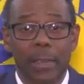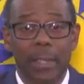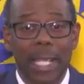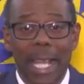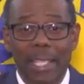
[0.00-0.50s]

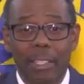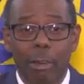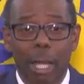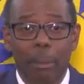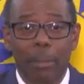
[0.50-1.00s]
The land
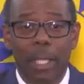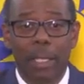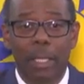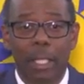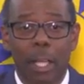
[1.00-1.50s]
grab
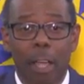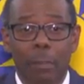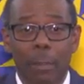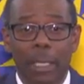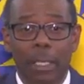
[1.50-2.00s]
that
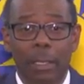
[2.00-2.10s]
government